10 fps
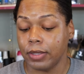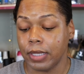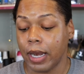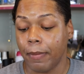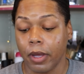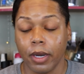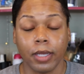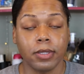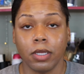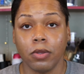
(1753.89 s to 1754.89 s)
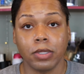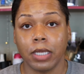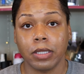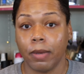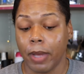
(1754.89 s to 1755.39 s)
and saying I'm going to continue
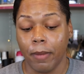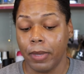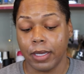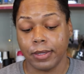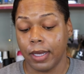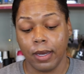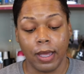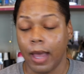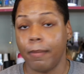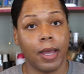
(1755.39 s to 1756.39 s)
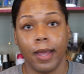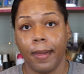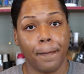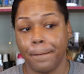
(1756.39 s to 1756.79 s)
testing them out because, honey, I'm not.